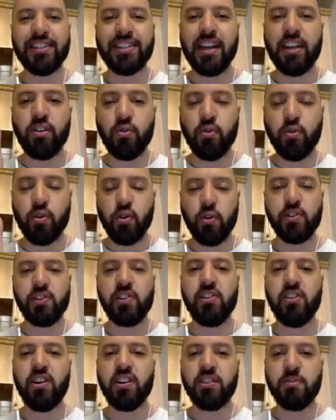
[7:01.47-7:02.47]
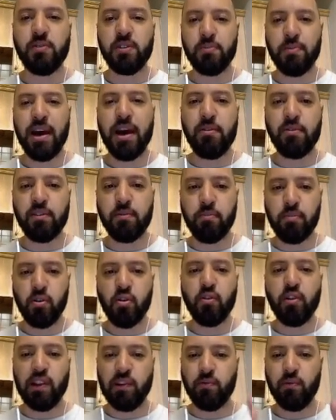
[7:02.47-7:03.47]
at your Content Artemis powered
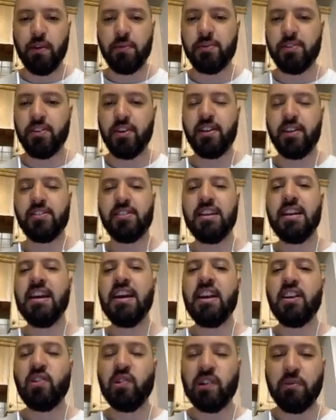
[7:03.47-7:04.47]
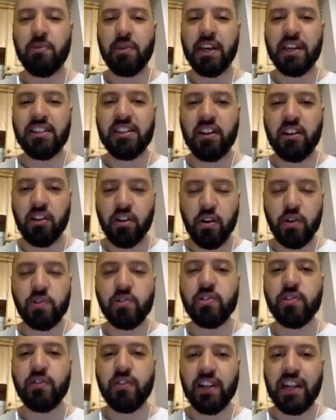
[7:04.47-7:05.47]
blog and website. You're going to be getting
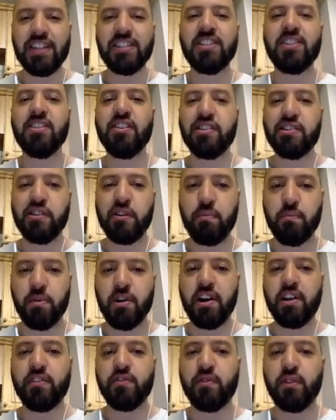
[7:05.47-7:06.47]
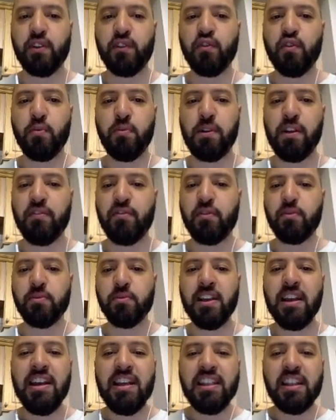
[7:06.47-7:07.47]
loads of laser targeted buyers from these four platforms.
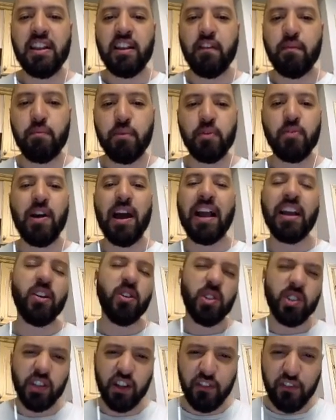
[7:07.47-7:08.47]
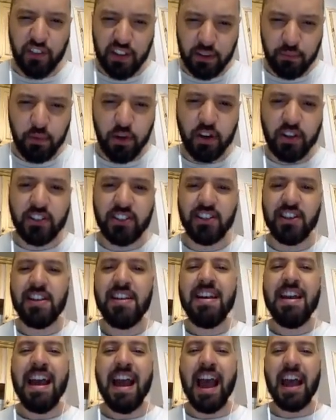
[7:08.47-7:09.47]
Then you have Bill Ang, who's an affiliate marketer,
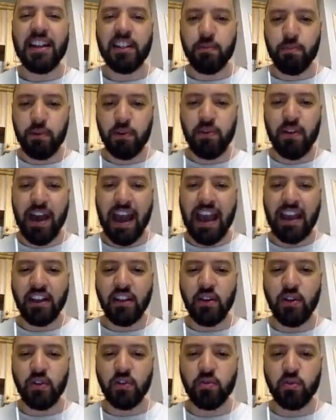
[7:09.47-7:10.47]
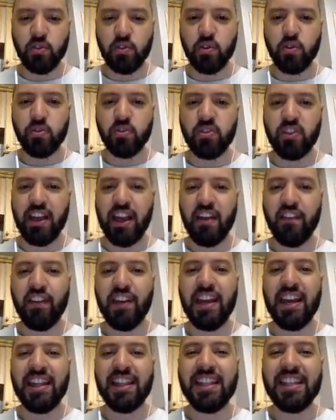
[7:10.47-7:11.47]
and it's Bill Ang whose results I have
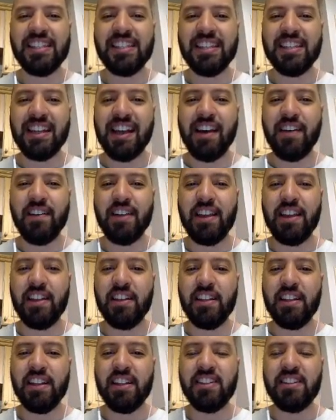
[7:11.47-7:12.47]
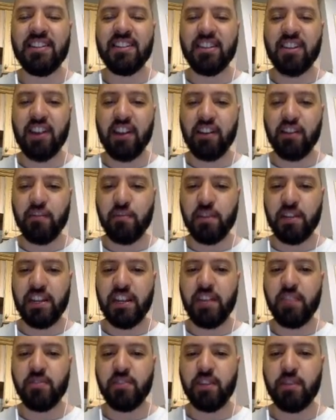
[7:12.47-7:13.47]
here. This is how he, this is the kind of money
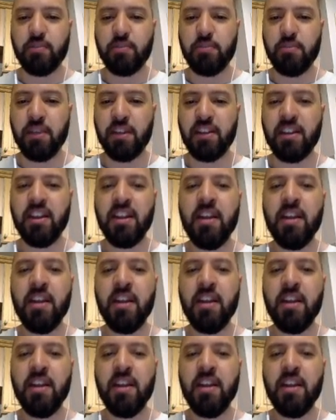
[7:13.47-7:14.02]
he was able to make